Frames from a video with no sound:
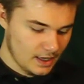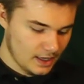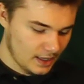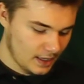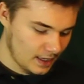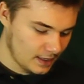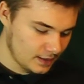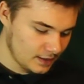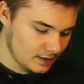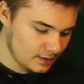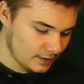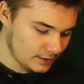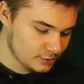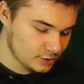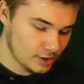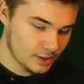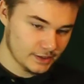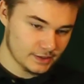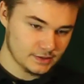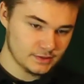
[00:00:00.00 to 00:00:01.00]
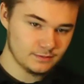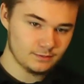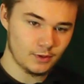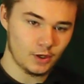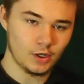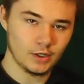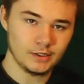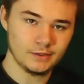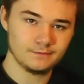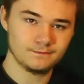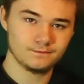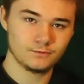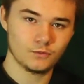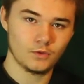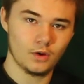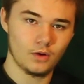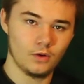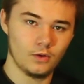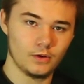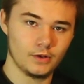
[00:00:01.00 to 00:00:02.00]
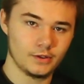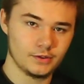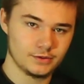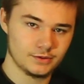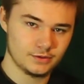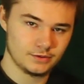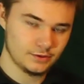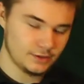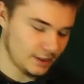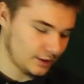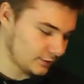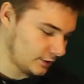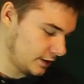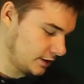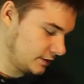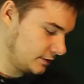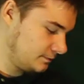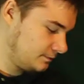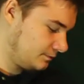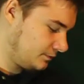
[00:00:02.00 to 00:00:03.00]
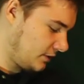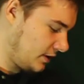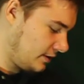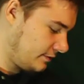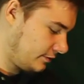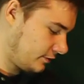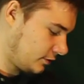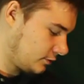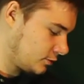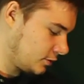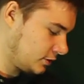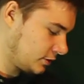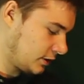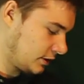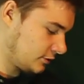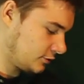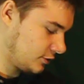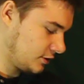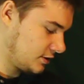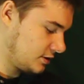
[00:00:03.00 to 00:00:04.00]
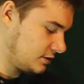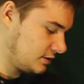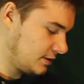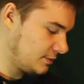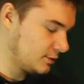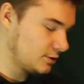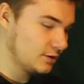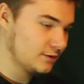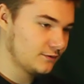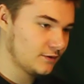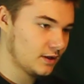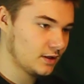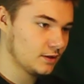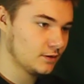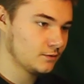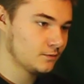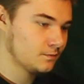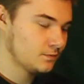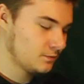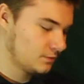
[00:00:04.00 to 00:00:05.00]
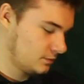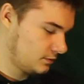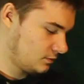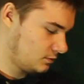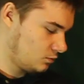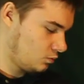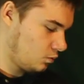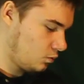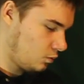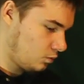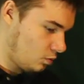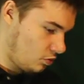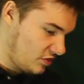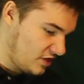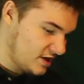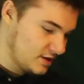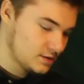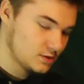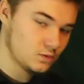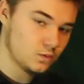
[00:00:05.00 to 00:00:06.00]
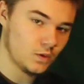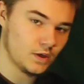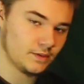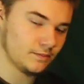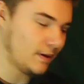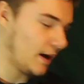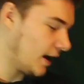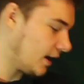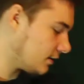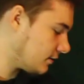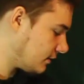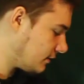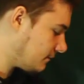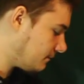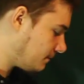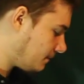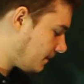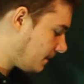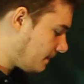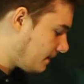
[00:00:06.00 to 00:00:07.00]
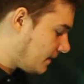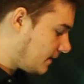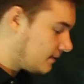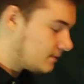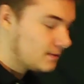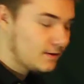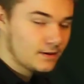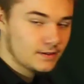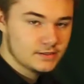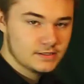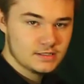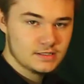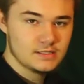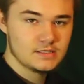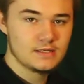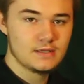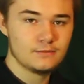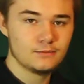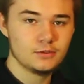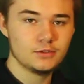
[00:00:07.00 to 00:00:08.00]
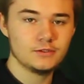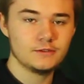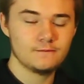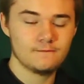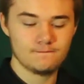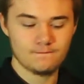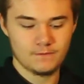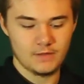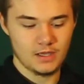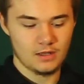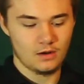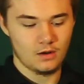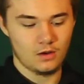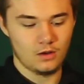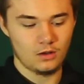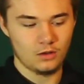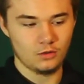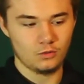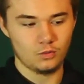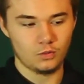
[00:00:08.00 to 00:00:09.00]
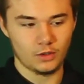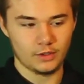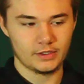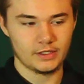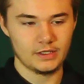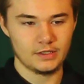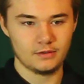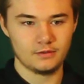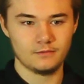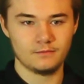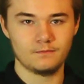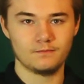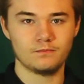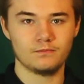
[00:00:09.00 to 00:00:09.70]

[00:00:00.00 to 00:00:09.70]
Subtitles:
Any electronics bought or generated in third world countries typically follow this one path. They're disassembled, and all working